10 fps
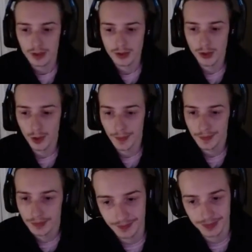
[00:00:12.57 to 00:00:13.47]
So,
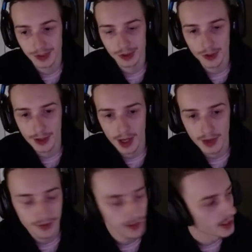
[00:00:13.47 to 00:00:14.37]
to start it
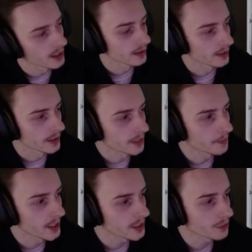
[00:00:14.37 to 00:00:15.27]
off, the
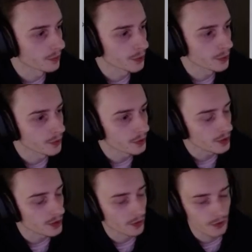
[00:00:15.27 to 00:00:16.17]
best
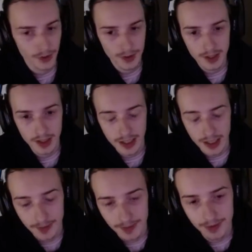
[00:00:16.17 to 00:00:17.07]
runes for
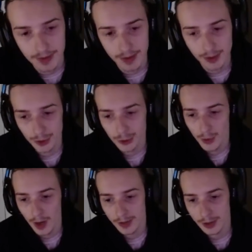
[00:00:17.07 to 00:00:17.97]
Lillia. There are 2
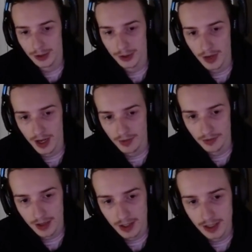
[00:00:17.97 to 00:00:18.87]
options you have,
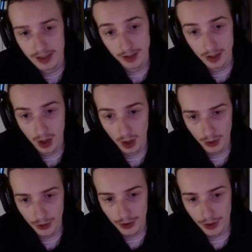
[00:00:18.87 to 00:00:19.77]

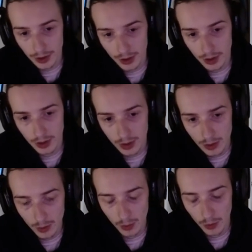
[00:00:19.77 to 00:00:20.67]
Conqueror
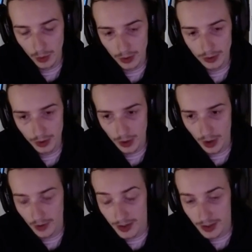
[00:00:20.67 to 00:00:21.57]
or Dark
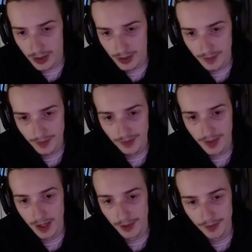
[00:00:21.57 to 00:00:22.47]
Harvest.
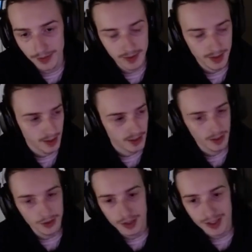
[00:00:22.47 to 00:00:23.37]
Now,
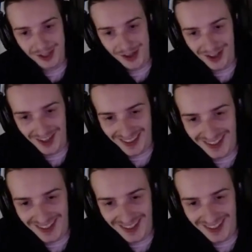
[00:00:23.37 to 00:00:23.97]
as you can see here,